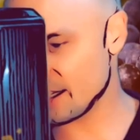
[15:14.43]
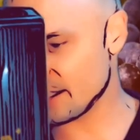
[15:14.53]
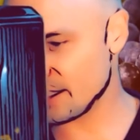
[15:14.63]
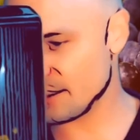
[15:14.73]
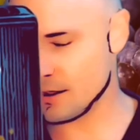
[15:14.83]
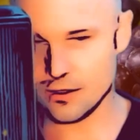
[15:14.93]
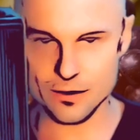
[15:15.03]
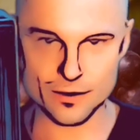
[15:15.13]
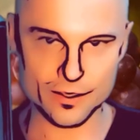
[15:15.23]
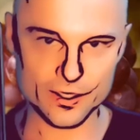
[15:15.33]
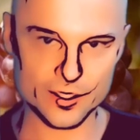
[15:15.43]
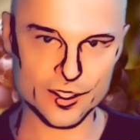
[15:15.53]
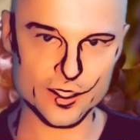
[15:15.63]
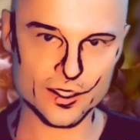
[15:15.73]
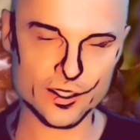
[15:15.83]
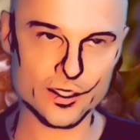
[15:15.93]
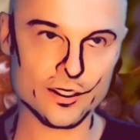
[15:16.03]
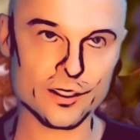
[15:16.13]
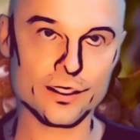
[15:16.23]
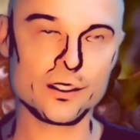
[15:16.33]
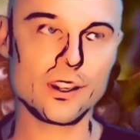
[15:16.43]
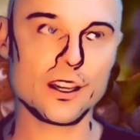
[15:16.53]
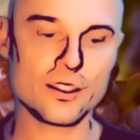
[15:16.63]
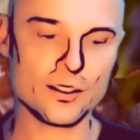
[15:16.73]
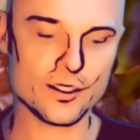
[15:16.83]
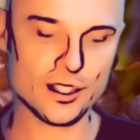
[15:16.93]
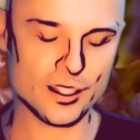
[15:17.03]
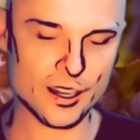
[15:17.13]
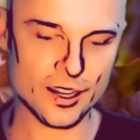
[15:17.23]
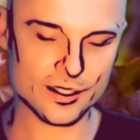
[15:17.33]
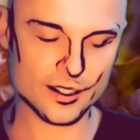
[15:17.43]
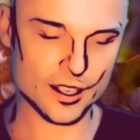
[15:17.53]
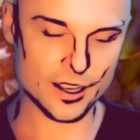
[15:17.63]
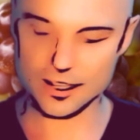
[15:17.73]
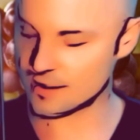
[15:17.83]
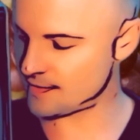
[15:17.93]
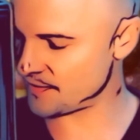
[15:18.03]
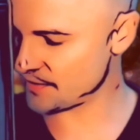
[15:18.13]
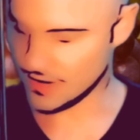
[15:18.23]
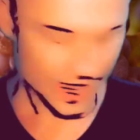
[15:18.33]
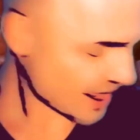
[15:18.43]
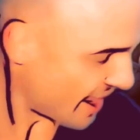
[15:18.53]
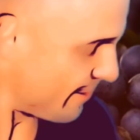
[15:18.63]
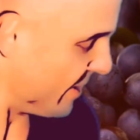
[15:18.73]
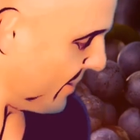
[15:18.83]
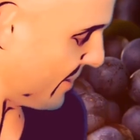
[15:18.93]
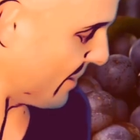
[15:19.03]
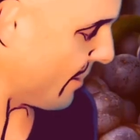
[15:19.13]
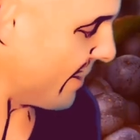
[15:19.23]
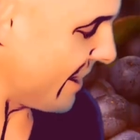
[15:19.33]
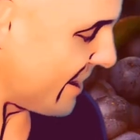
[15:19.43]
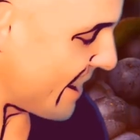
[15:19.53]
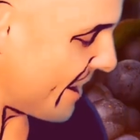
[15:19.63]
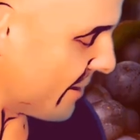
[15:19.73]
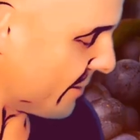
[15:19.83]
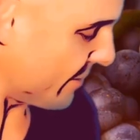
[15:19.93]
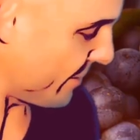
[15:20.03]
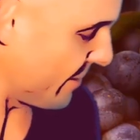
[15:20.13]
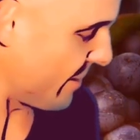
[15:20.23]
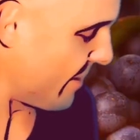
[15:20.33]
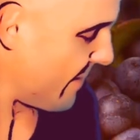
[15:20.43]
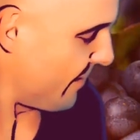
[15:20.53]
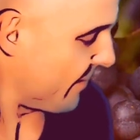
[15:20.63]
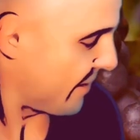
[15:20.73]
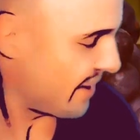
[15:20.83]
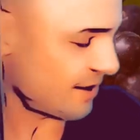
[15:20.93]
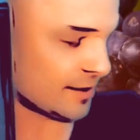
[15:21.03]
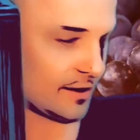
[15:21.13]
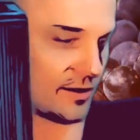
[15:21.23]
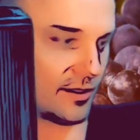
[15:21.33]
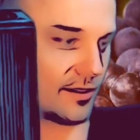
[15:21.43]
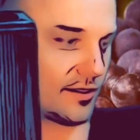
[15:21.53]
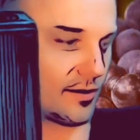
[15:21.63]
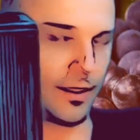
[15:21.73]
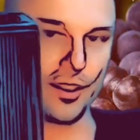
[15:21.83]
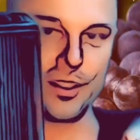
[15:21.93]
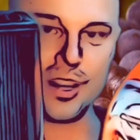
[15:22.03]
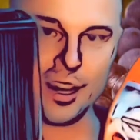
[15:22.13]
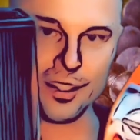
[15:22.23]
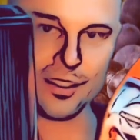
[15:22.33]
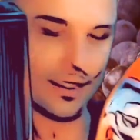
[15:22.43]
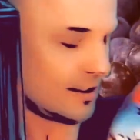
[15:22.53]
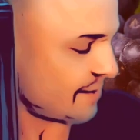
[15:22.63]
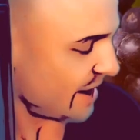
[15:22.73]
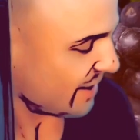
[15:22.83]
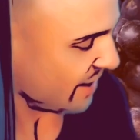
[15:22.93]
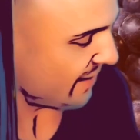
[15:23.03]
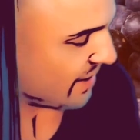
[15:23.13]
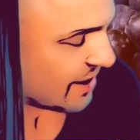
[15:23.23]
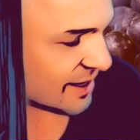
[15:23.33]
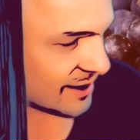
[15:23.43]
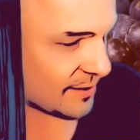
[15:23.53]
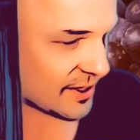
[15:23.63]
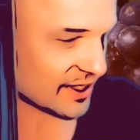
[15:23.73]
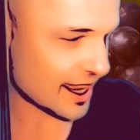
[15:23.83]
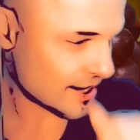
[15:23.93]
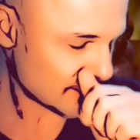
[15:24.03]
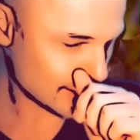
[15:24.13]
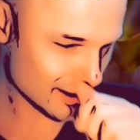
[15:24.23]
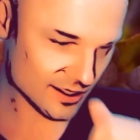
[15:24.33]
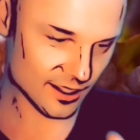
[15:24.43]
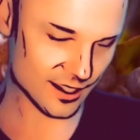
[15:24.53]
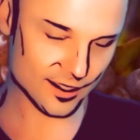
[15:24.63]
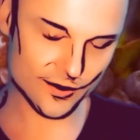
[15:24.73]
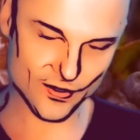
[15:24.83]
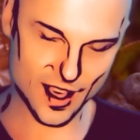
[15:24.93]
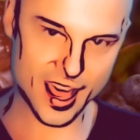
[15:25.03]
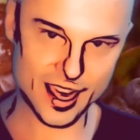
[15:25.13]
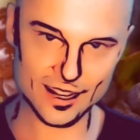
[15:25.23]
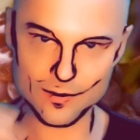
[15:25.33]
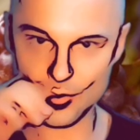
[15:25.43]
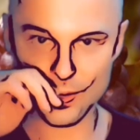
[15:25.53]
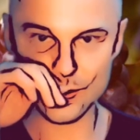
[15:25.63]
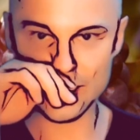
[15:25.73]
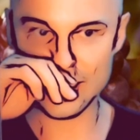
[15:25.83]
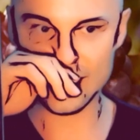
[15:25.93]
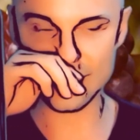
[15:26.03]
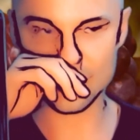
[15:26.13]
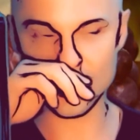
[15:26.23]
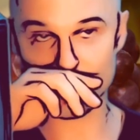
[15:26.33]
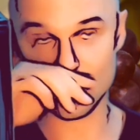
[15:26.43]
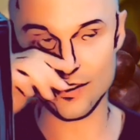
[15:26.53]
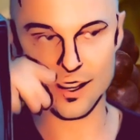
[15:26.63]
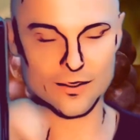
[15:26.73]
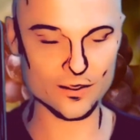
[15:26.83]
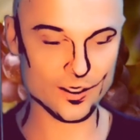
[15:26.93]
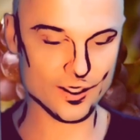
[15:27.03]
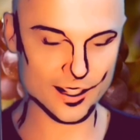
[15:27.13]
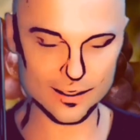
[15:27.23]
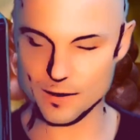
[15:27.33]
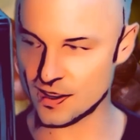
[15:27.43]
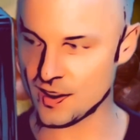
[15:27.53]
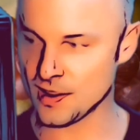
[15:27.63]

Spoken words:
I go through this cleanse or detox. I have been slowing it down. These are with nuts, macadamia nuts, pistachios. It is fat and protein, mostly fat for the nuts, but